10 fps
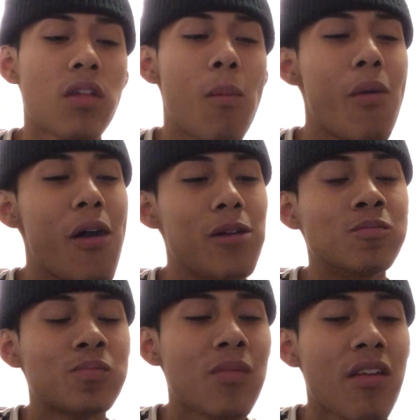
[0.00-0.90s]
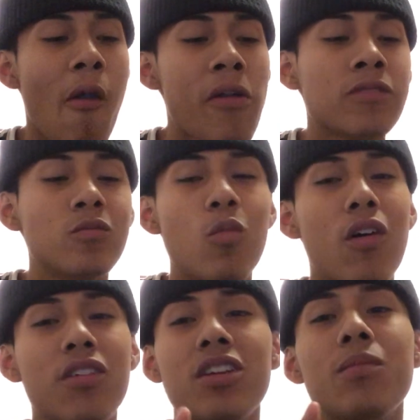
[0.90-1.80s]
But
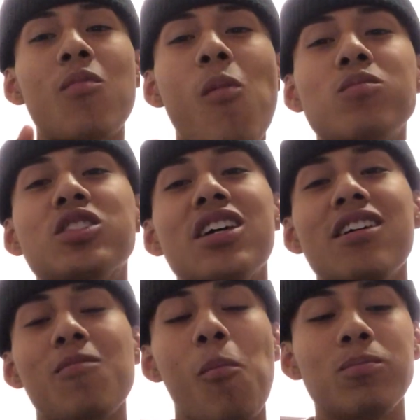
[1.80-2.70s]
one of them said,